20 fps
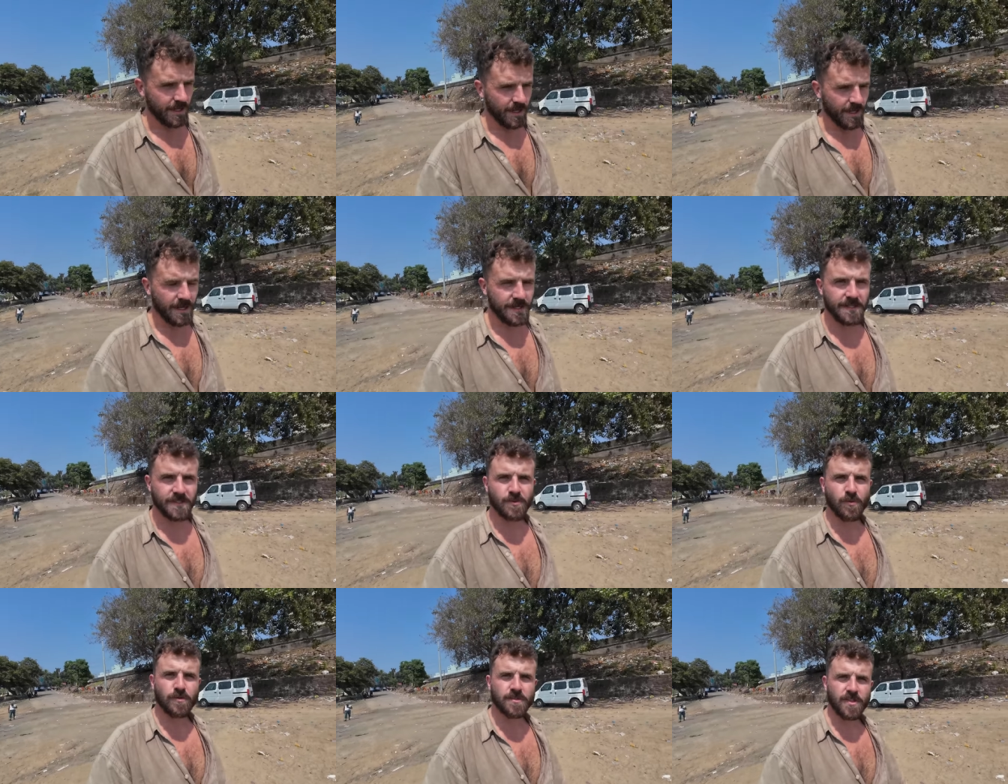
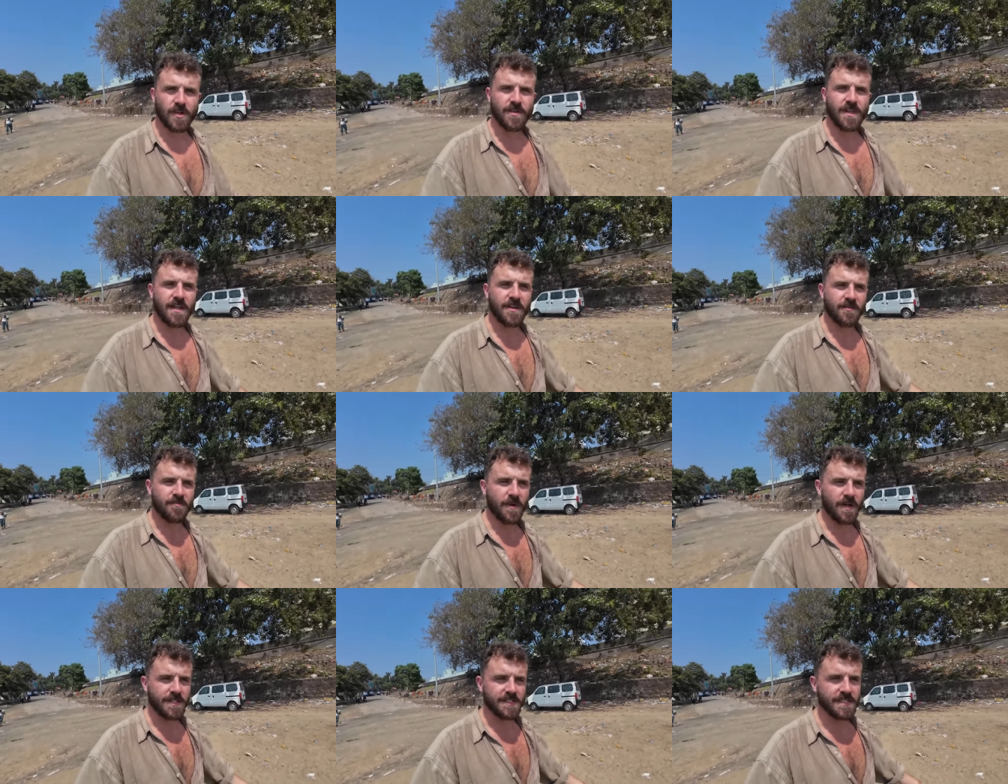And it's also the
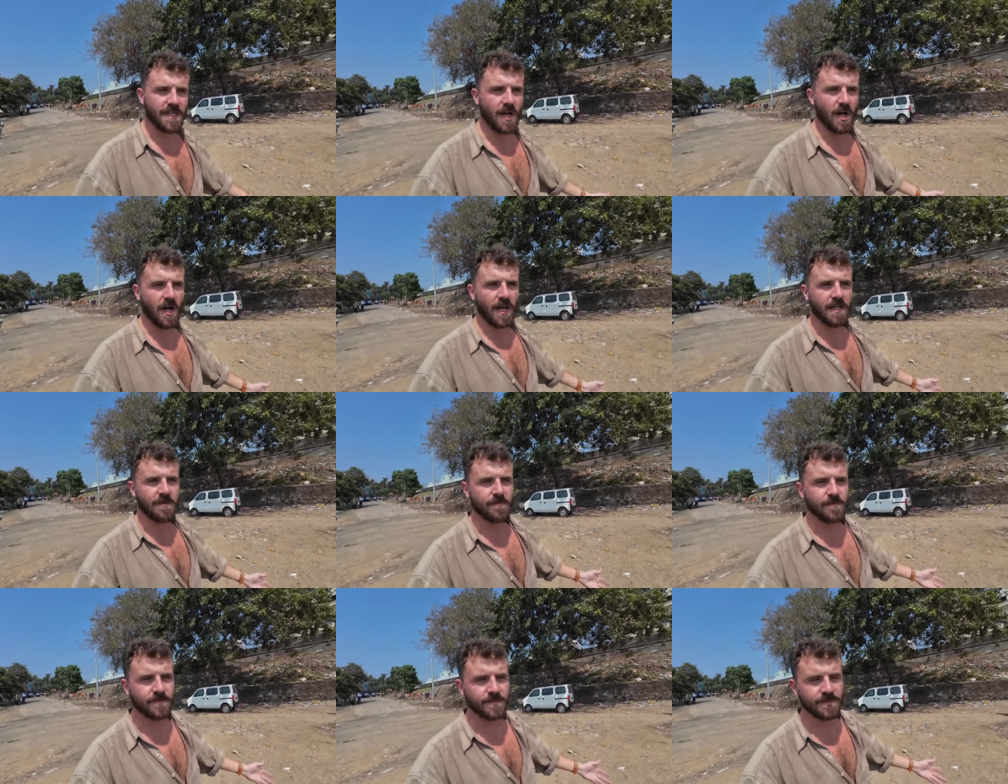end of my
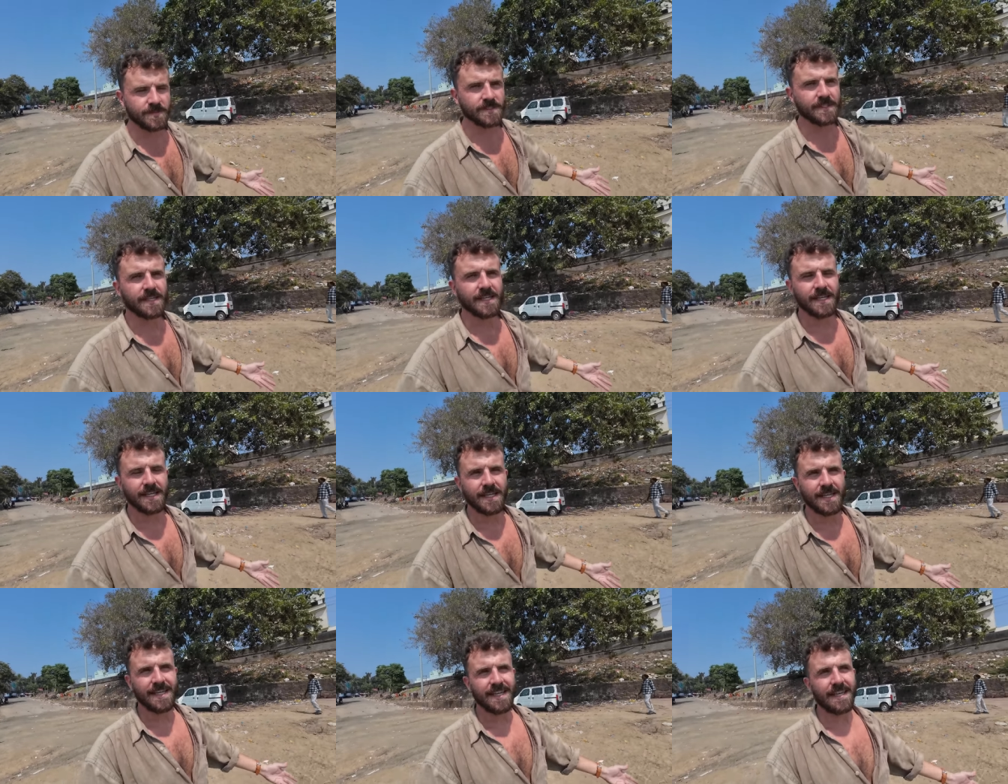time
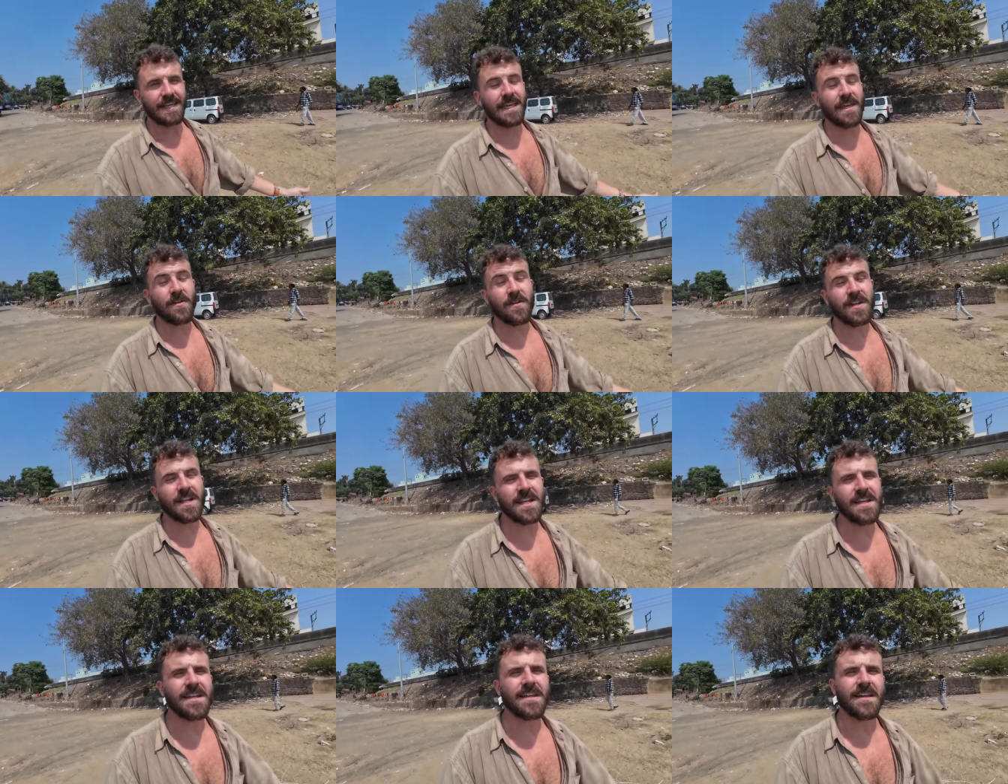here
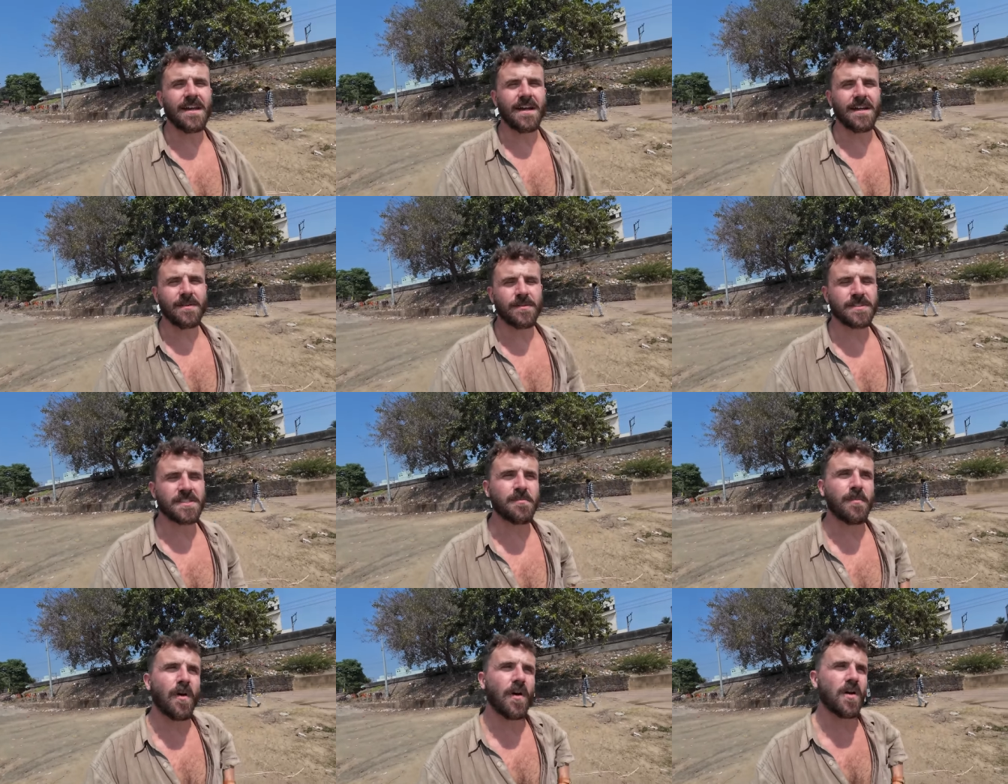in India.
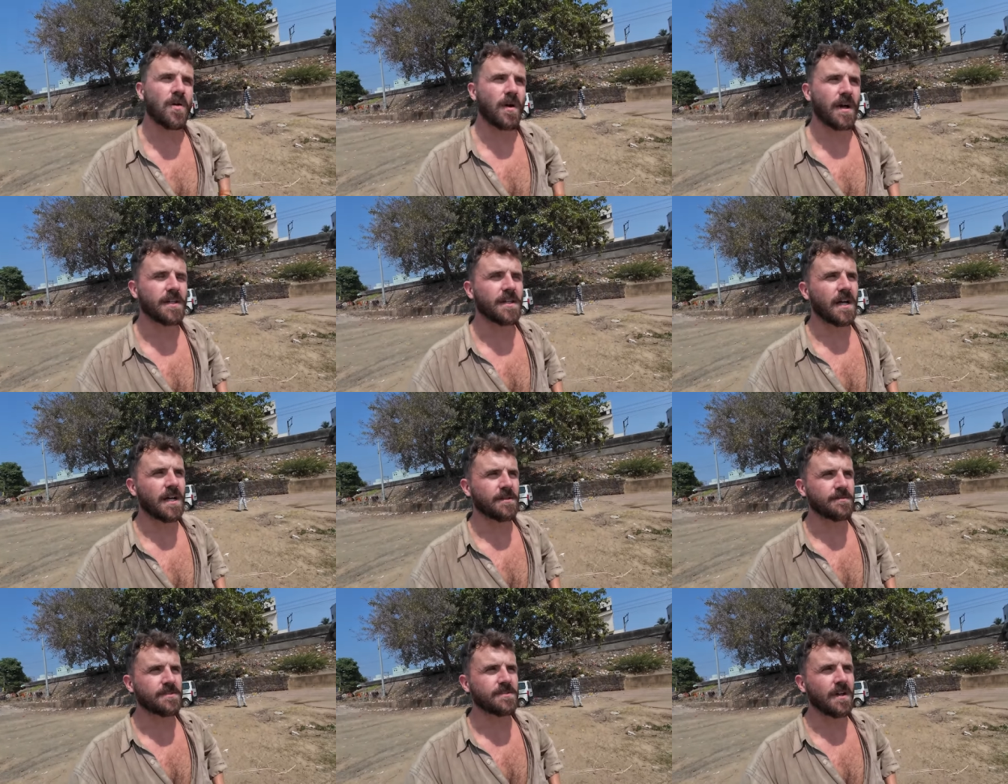Tomorrow
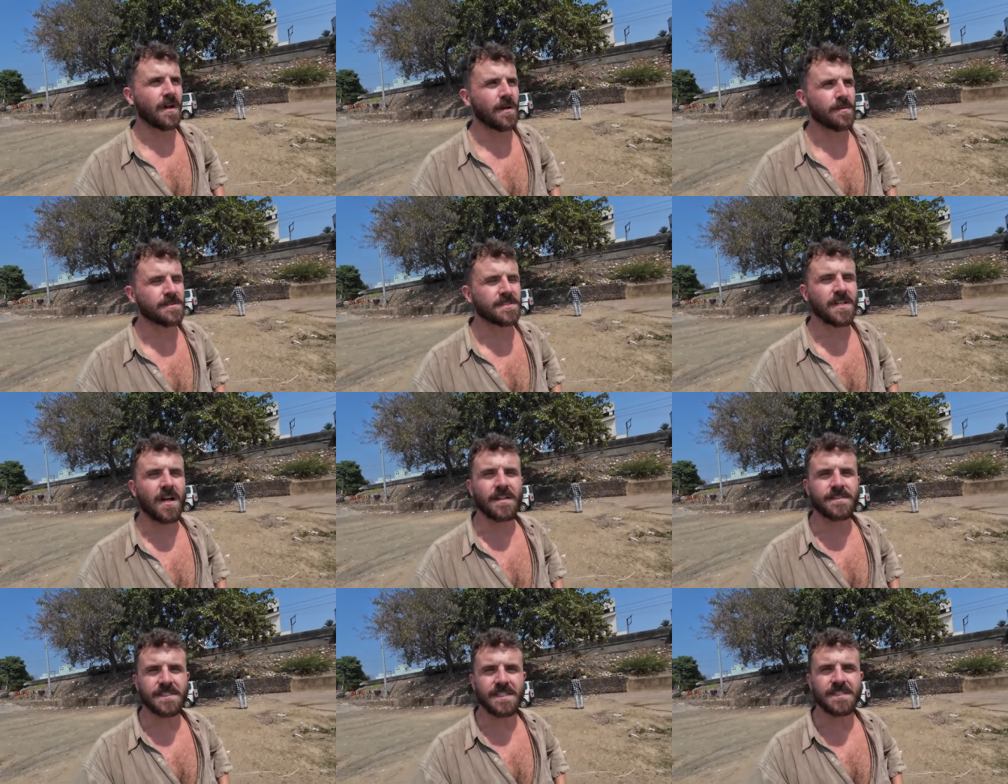I, am
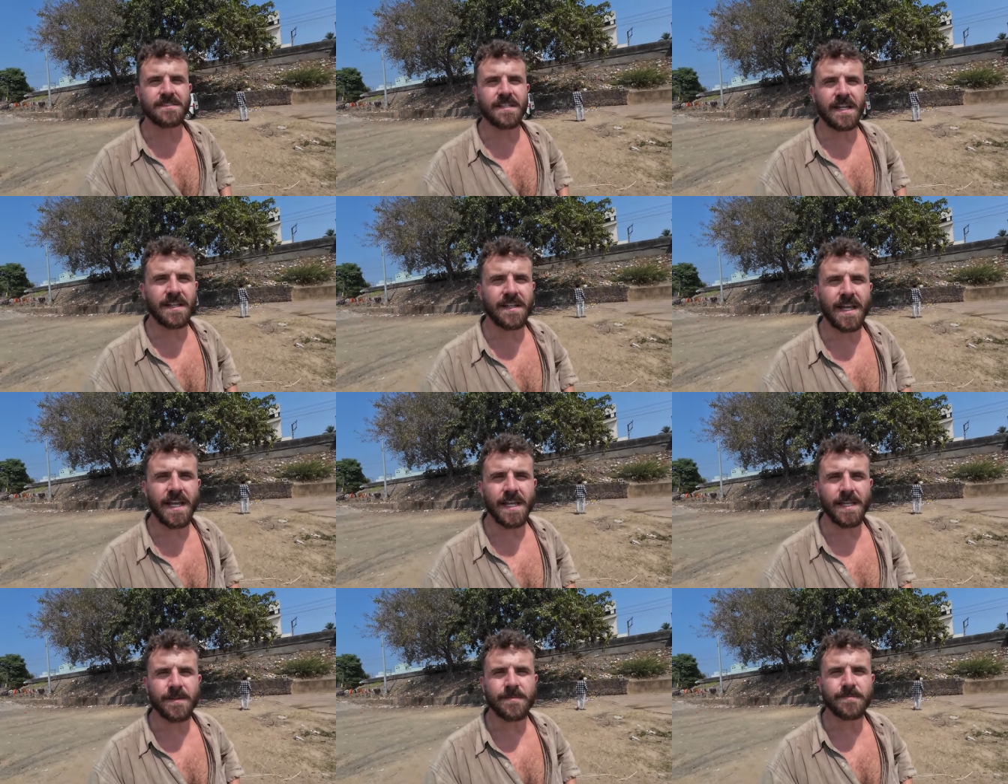starting a 10
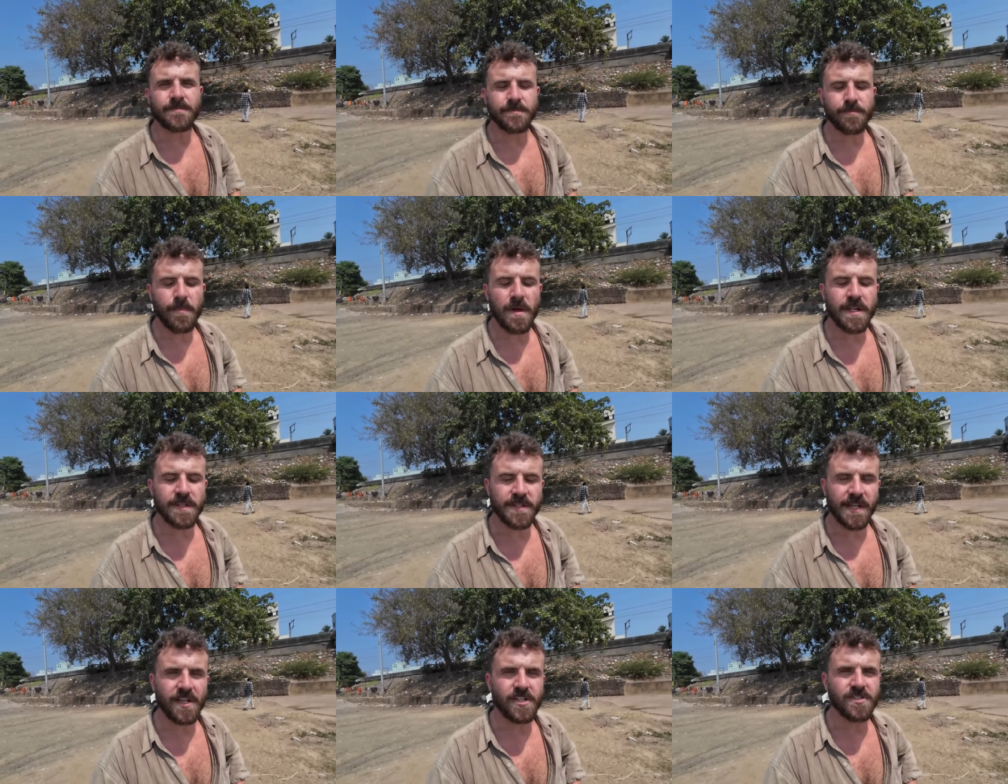day
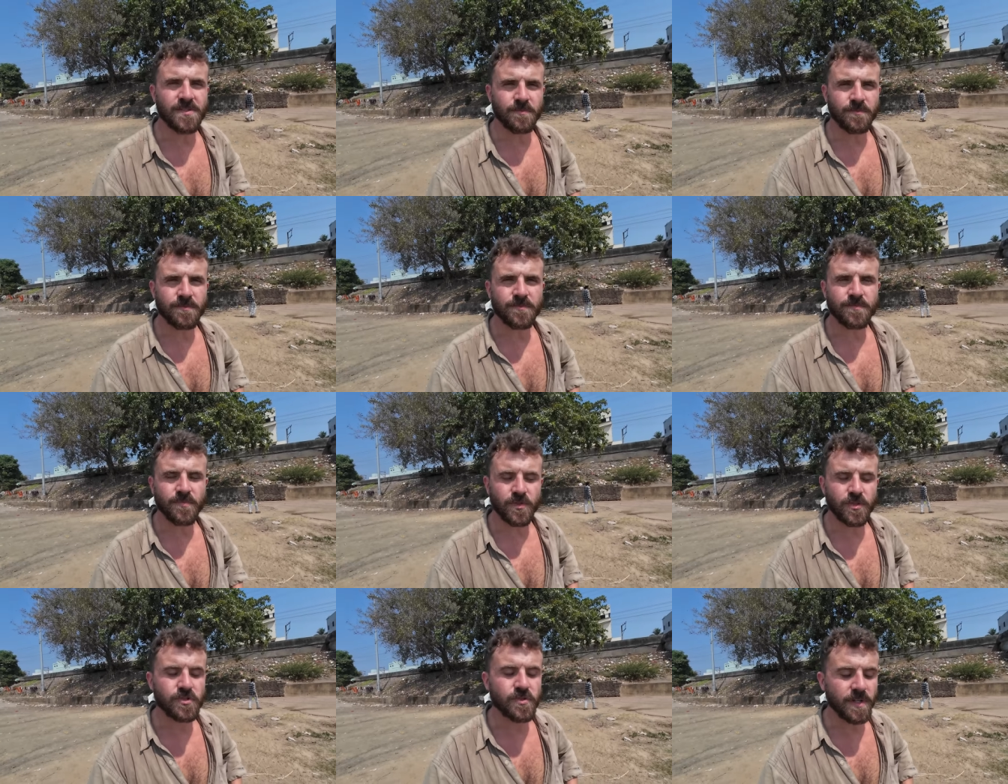meditation
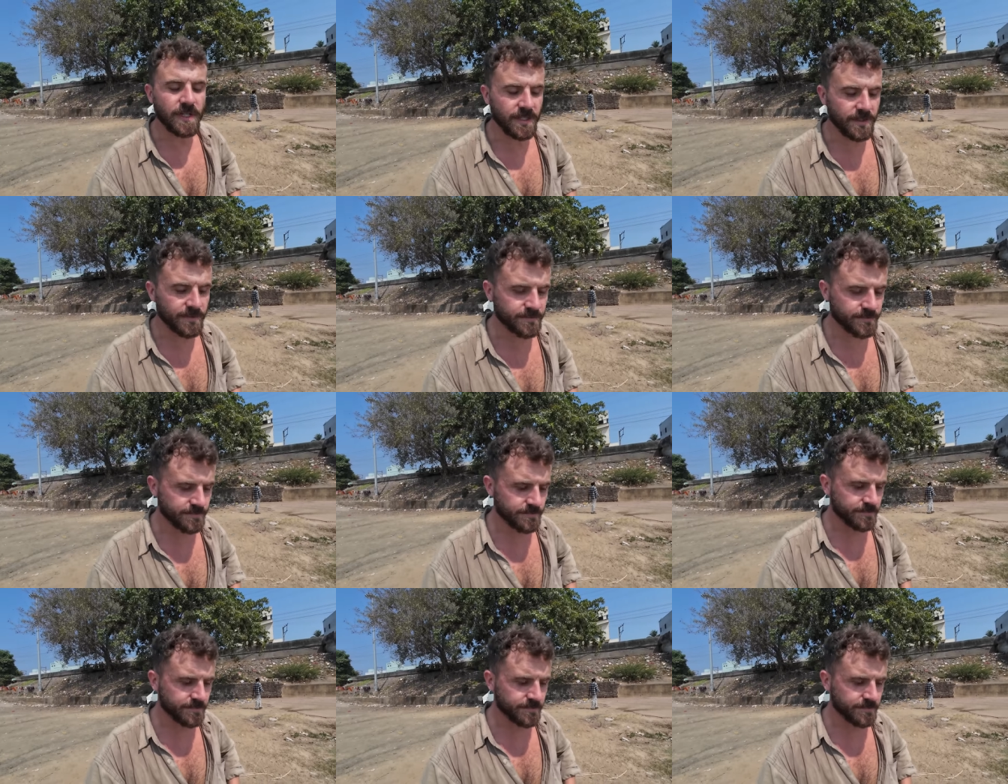retreat